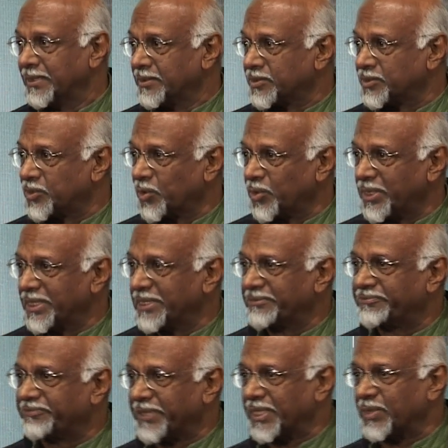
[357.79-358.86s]
slowly the
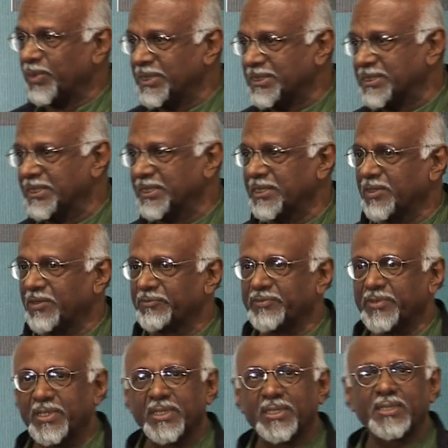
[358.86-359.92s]
frequency
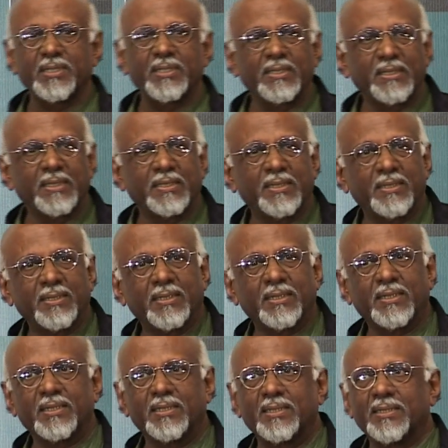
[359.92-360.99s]
of the
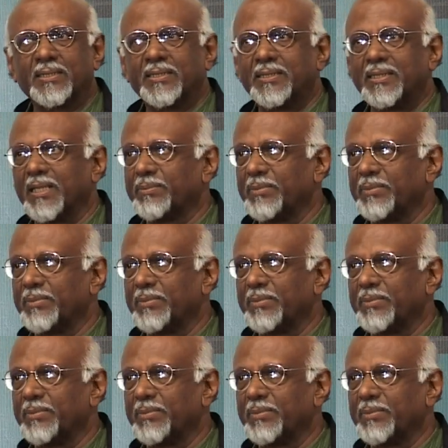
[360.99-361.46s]
young